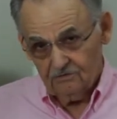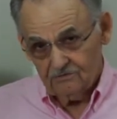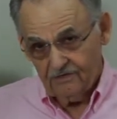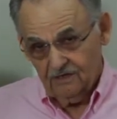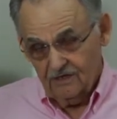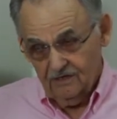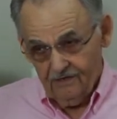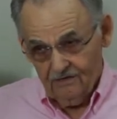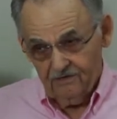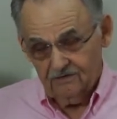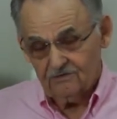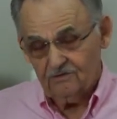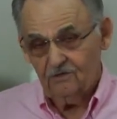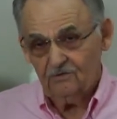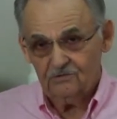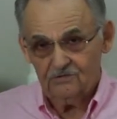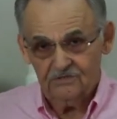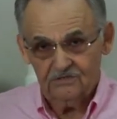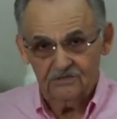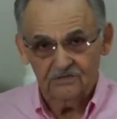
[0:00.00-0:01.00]
tank and a
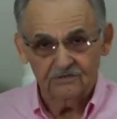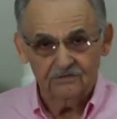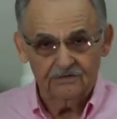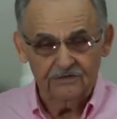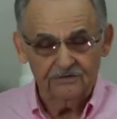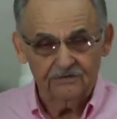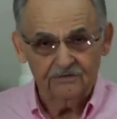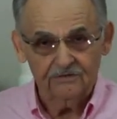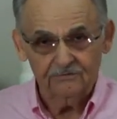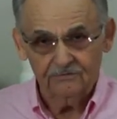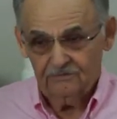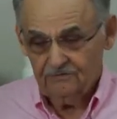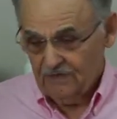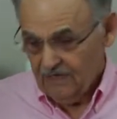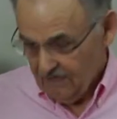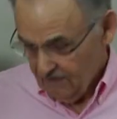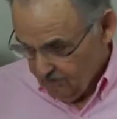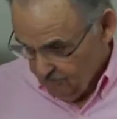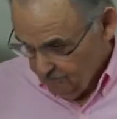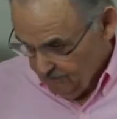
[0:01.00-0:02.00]
low ceiling.
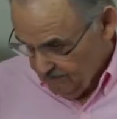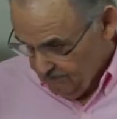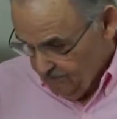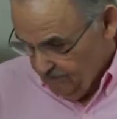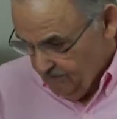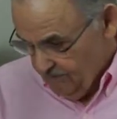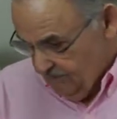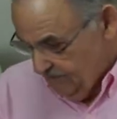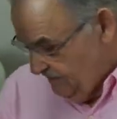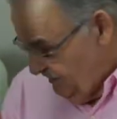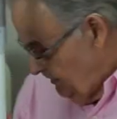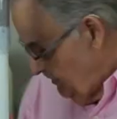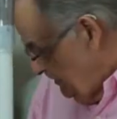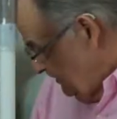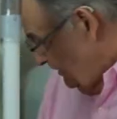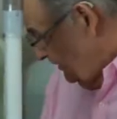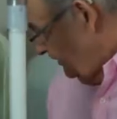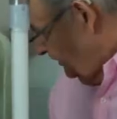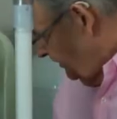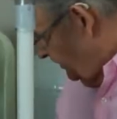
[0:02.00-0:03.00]
How am I going to get